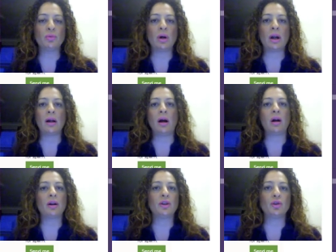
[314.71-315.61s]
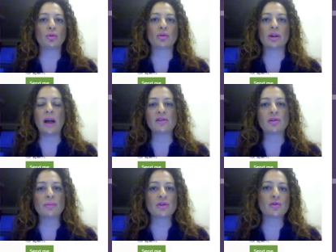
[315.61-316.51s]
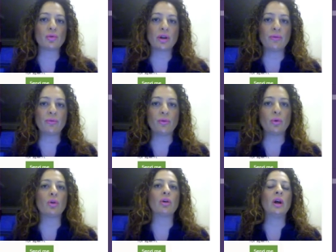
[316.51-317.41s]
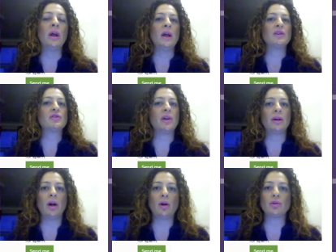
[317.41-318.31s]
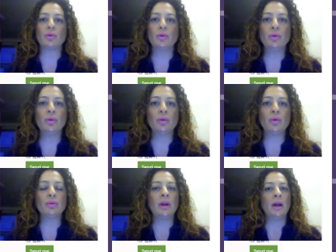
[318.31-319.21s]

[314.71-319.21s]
what are your customers looking for. Check out a Google,